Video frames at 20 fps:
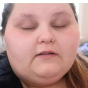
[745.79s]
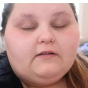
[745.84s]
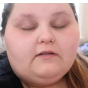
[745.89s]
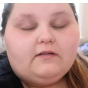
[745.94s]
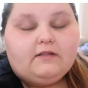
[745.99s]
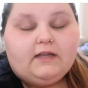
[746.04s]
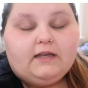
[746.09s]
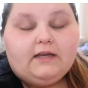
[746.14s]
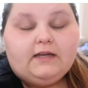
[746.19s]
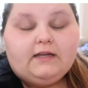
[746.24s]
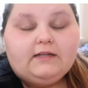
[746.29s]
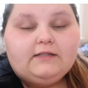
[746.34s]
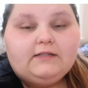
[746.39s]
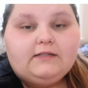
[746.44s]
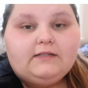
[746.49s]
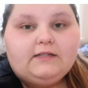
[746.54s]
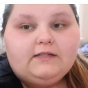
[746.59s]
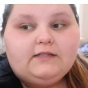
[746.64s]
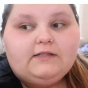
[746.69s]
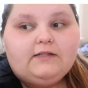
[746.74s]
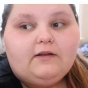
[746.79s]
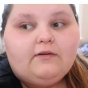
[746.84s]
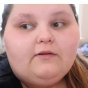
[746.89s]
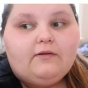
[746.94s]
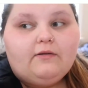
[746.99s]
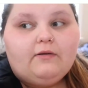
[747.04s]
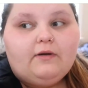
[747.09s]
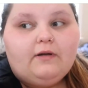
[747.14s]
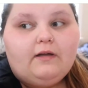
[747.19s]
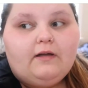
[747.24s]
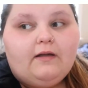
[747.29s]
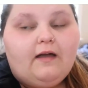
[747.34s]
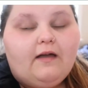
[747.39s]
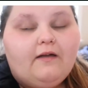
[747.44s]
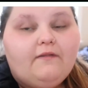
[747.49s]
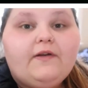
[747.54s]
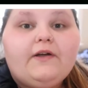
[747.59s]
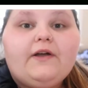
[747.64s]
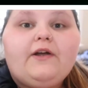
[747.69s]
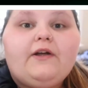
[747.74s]
other things, so
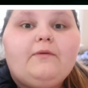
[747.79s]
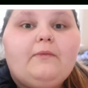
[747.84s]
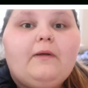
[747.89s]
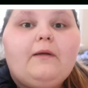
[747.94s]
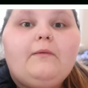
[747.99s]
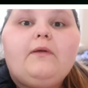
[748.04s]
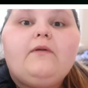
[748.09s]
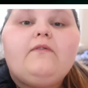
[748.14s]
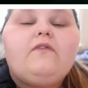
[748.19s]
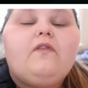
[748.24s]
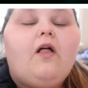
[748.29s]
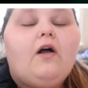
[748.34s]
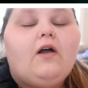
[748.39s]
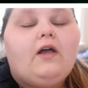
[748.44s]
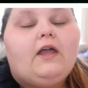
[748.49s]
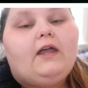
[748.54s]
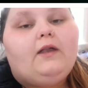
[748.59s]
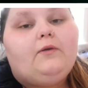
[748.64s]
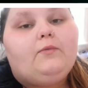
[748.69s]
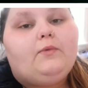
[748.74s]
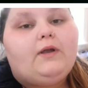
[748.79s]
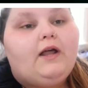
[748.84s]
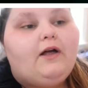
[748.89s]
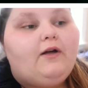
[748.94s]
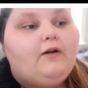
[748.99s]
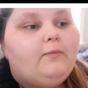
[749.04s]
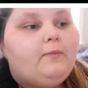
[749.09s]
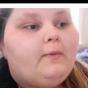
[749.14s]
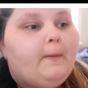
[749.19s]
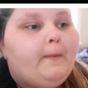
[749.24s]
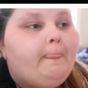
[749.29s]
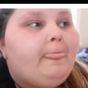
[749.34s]
I figured maybe vlogging would help.